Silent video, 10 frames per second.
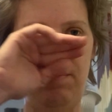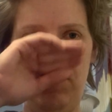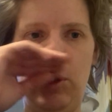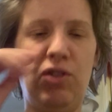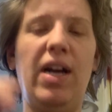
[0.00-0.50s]

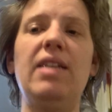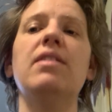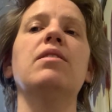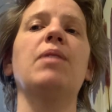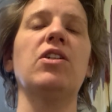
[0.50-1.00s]
strings,
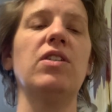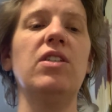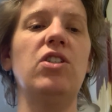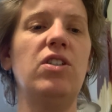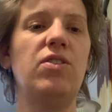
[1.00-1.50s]
especially the
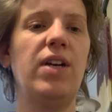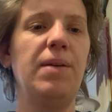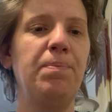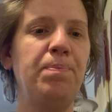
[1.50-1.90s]
G string.